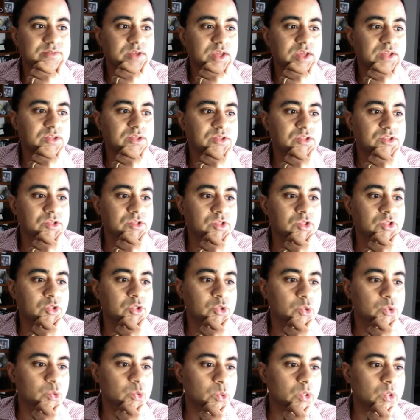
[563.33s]
and
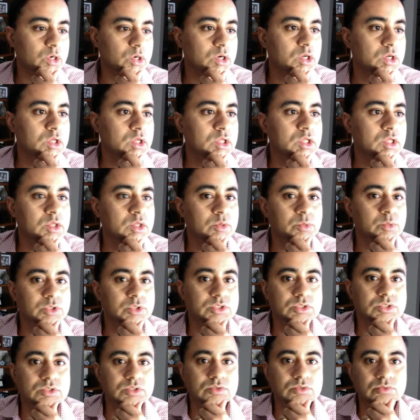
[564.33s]
secure,
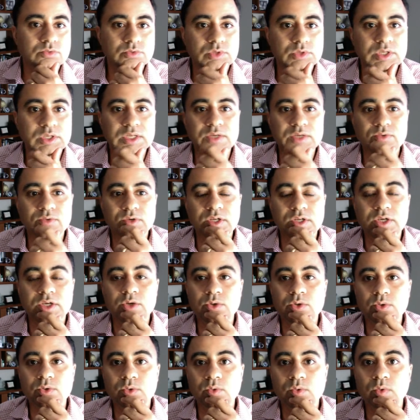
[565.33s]
which is really, really
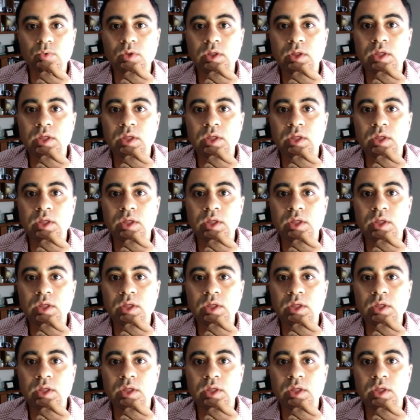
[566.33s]
cool.